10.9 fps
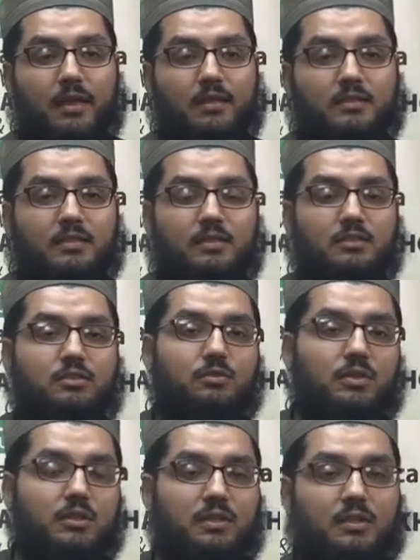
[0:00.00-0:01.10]
And he said the
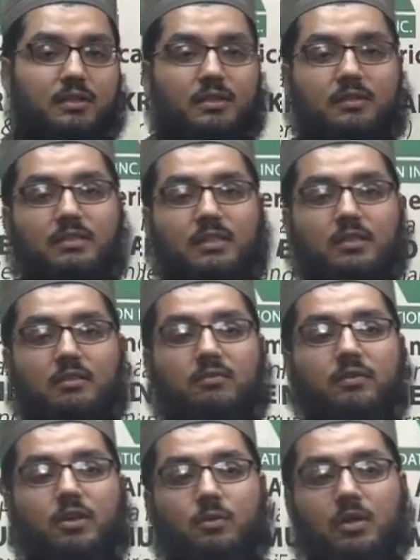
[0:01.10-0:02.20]
student did their
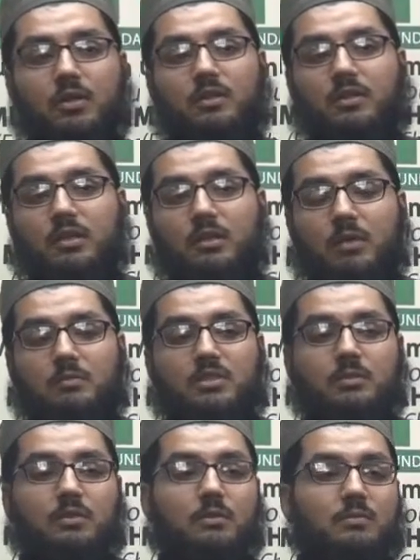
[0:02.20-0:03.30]
farewell. Imam
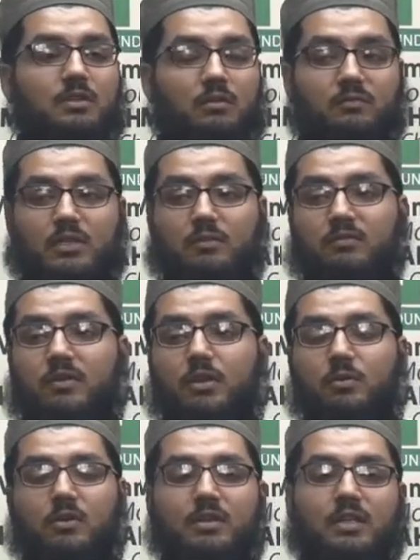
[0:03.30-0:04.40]
Shibli himself did a
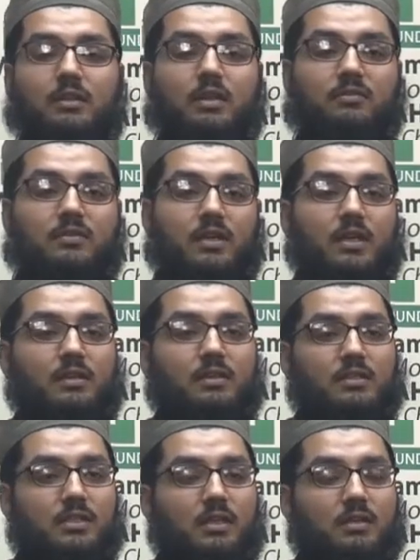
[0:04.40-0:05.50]
farewell, and they left
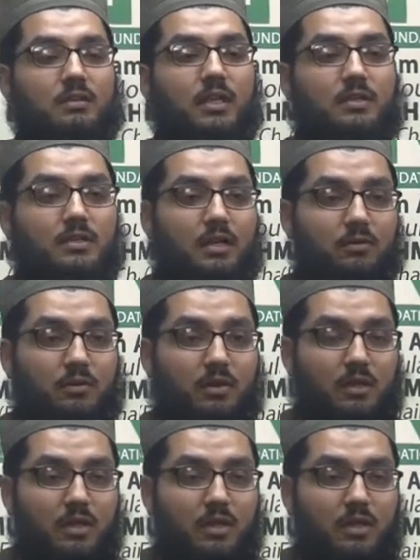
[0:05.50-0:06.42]
the sheikh in that town.